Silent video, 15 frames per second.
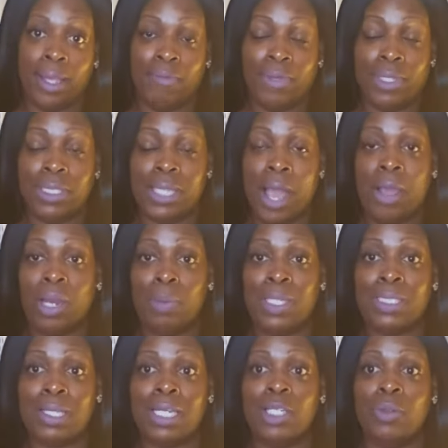If it's not going to
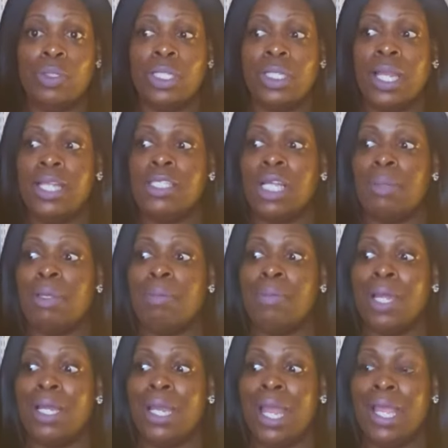be Sunday during the day, it's going to be
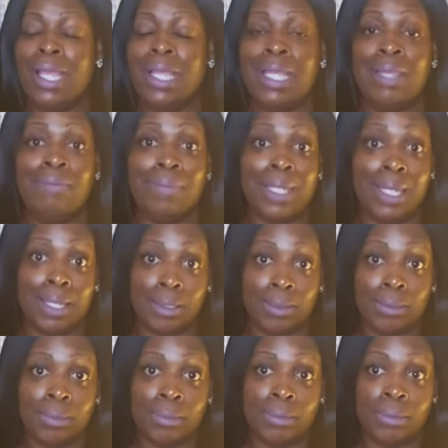Monday evening.
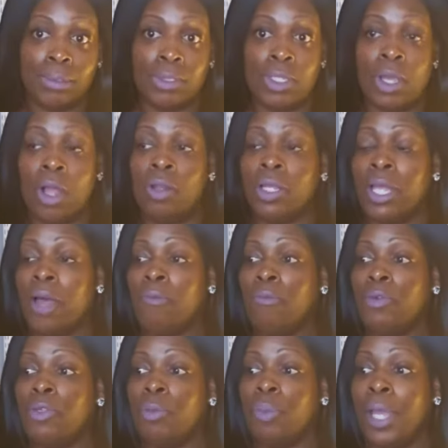So y'all look out
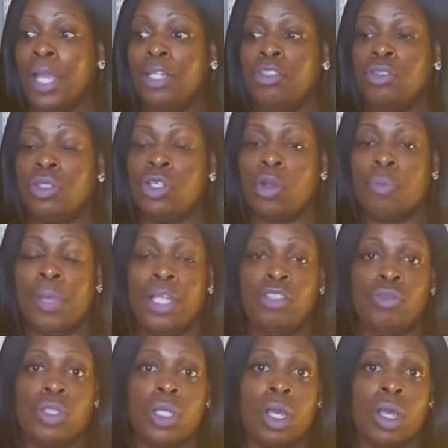for your
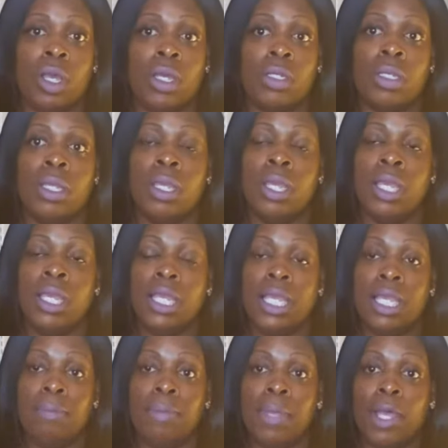Patreon
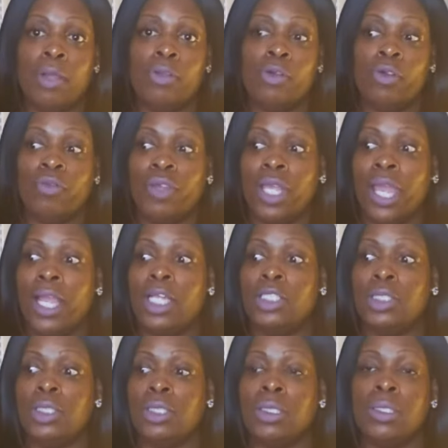email
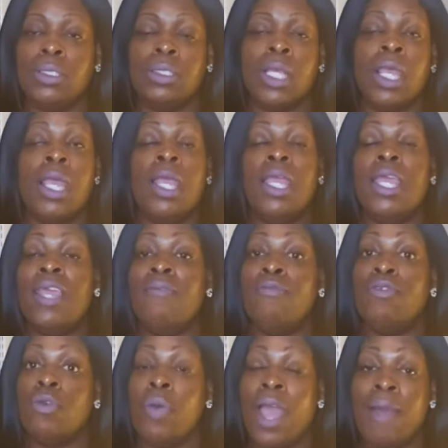notifications. If
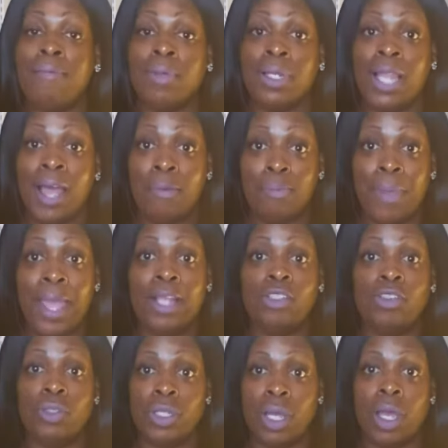you have left
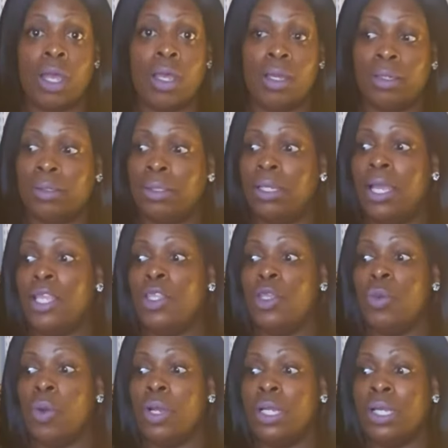Patreon and
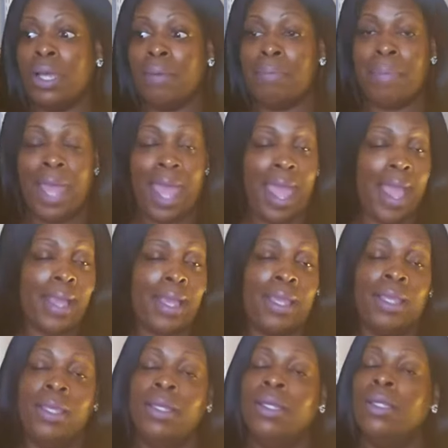you want to come back,
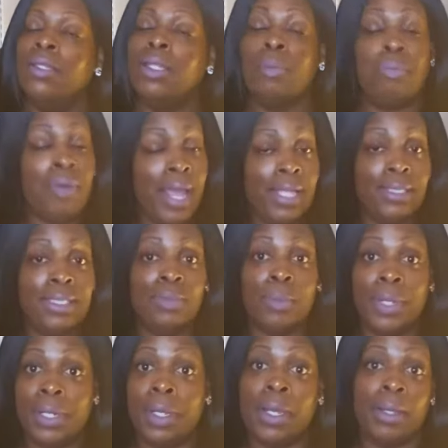the prices
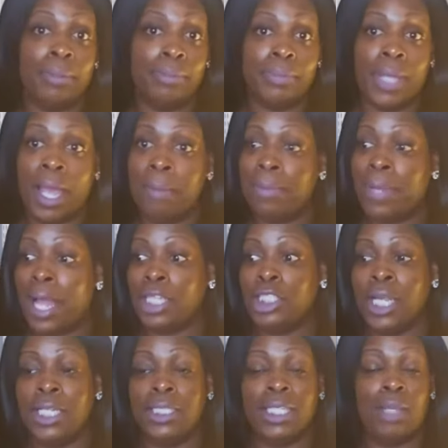went up. I'm not
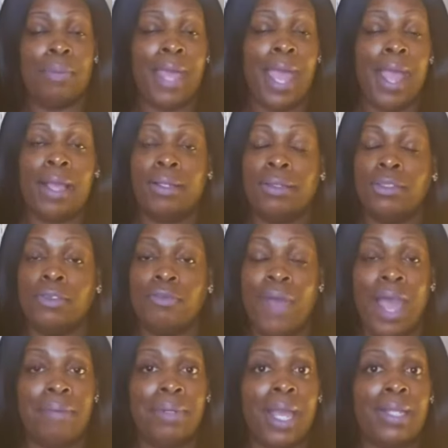changing it back to
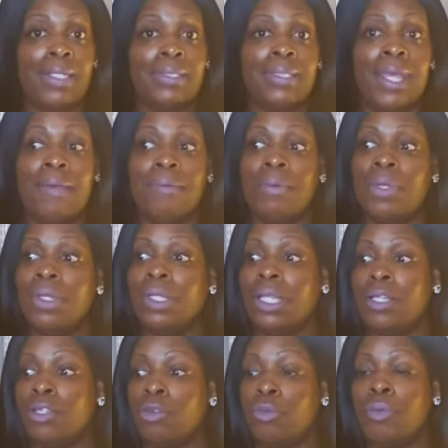$5.97.
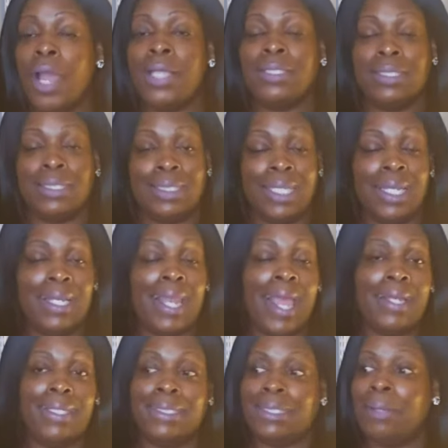The new price is
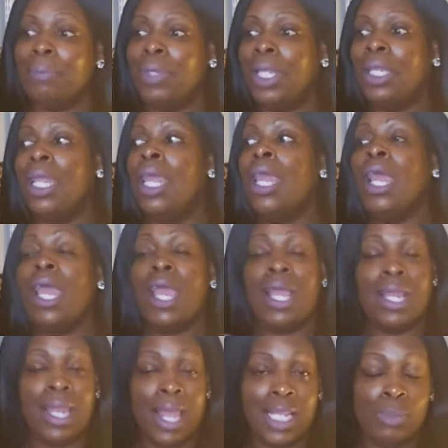$10.90 something.
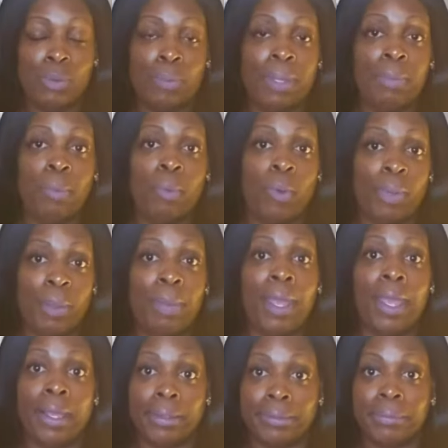And that's what people will be
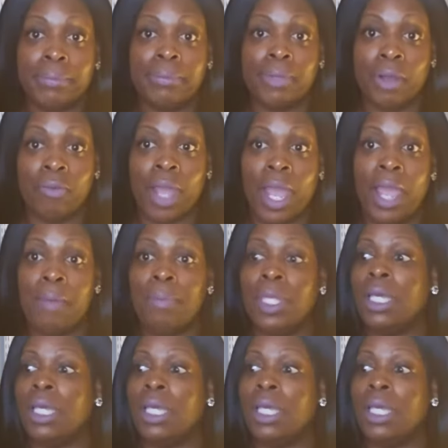paying. All right.